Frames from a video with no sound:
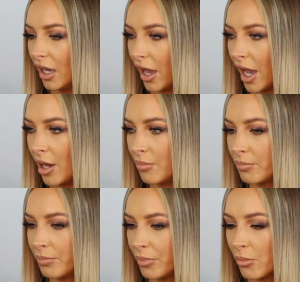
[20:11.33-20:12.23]

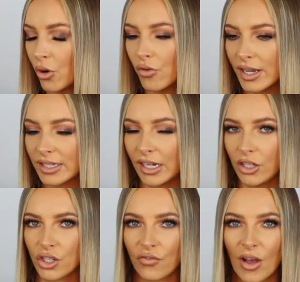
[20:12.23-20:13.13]
But more recently, I
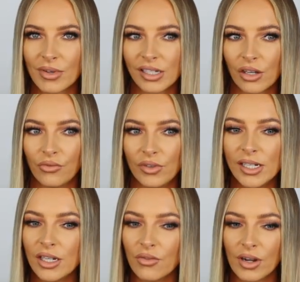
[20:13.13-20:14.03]
just found myself
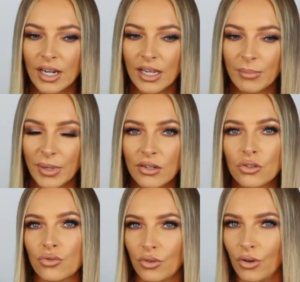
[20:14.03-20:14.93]
really, really being
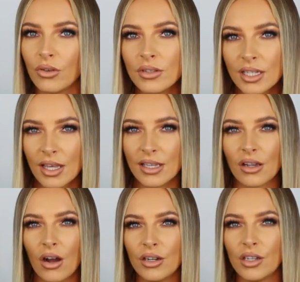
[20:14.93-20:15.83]
drawn to these
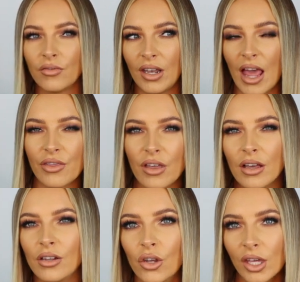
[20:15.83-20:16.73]
kind of
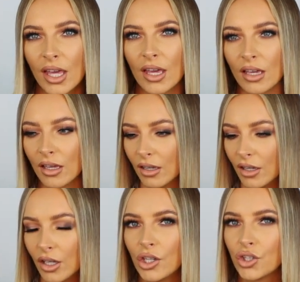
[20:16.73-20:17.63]
leather looking
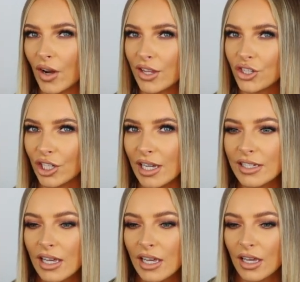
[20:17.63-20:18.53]

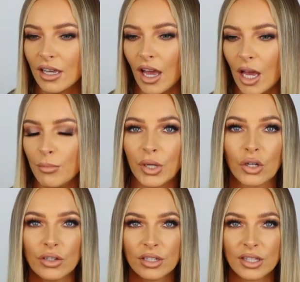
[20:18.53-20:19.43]
trenches.
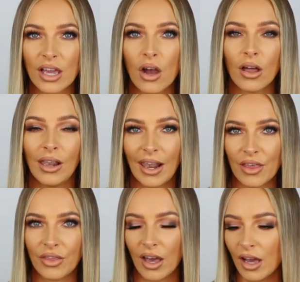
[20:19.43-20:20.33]
Because they are
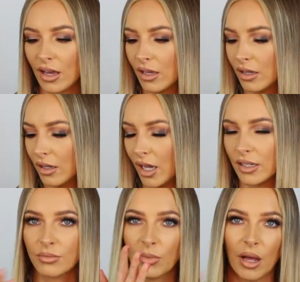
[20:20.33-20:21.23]
leather
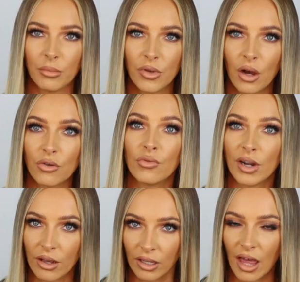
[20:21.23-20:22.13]
as well, not
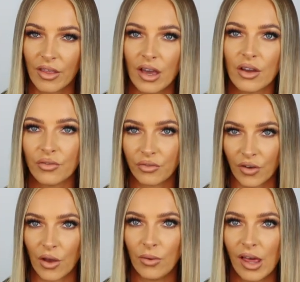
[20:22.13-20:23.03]
real leather,
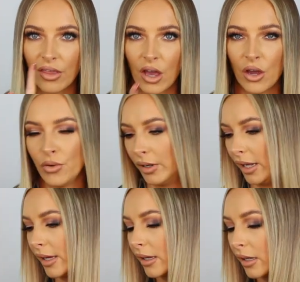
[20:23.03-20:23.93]
faux leather
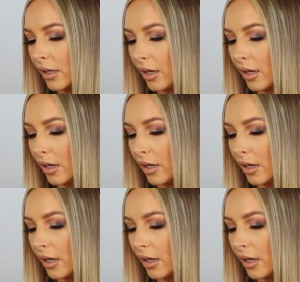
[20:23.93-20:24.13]
only.